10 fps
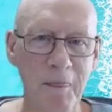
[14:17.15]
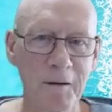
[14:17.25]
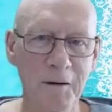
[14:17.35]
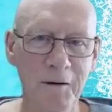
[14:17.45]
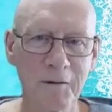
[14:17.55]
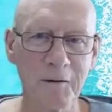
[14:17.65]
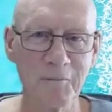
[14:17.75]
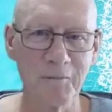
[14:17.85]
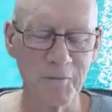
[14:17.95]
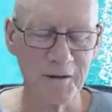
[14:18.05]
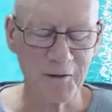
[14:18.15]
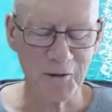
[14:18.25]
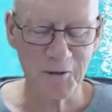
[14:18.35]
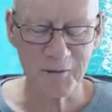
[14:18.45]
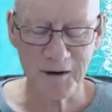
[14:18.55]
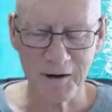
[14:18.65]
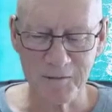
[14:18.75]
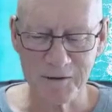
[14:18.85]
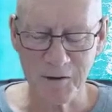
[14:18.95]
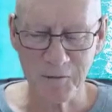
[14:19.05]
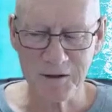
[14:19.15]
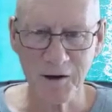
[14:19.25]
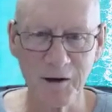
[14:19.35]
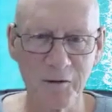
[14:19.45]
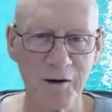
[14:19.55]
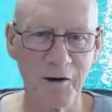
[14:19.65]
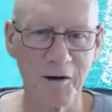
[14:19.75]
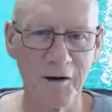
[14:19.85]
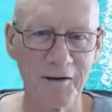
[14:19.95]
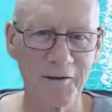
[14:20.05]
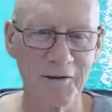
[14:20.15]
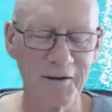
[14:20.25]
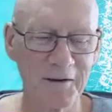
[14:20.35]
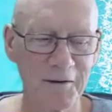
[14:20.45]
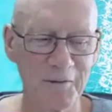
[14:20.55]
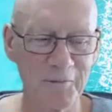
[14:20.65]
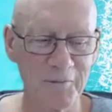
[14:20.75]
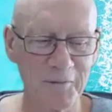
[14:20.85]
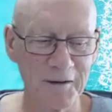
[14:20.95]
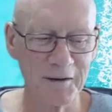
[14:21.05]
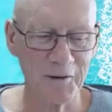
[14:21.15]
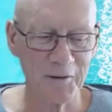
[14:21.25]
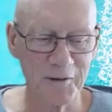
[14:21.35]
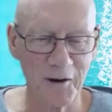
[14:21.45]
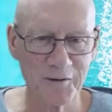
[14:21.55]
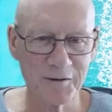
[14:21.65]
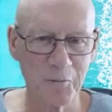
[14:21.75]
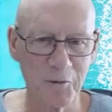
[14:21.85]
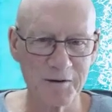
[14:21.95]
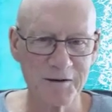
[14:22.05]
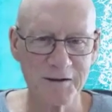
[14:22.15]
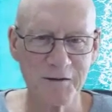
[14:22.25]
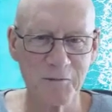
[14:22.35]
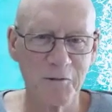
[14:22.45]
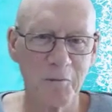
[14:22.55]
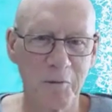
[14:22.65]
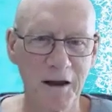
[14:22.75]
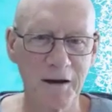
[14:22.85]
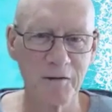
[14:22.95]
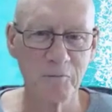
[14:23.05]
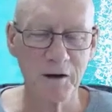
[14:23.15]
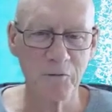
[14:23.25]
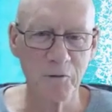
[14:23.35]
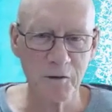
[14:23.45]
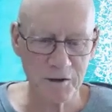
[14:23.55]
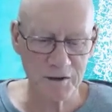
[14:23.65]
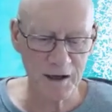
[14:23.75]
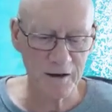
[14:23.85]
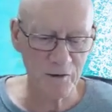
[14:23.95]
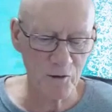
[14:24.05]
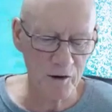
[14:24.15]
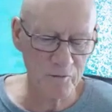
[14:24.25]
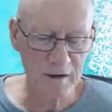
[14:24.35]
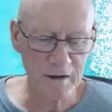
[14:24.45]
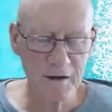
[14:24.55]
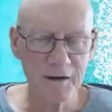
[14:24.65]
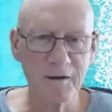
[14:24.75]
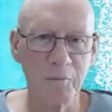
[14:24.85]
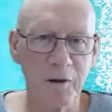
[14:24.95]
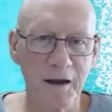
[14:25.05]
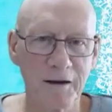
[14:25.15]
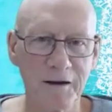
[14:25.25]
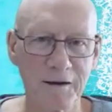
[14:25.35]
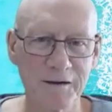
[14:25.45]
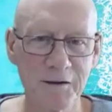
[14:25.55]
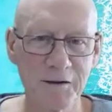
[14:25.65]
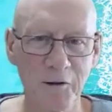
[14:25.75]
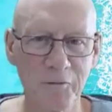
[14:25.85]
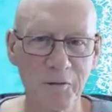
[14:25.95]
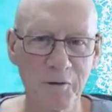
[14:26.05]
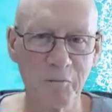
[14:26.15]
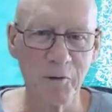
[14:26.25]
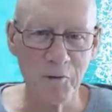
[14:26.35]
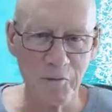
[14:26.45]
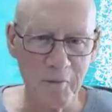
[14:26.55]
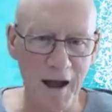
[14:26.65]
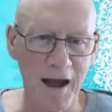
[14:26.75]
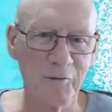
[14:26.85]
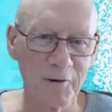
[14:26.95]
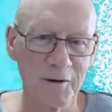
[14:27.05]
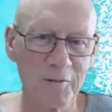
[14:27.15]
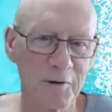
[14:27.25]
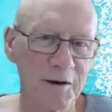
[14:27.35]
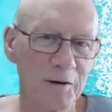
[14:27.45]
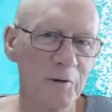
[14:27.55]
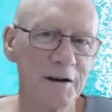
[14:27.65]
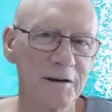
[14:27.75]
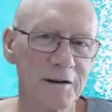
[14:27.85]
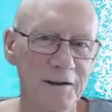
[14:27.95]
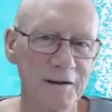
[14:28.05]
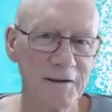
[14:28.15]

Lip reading: So we totally rely on the life support system of the planet. But if we were taken off the planet itself, it would boom back really, really quickly.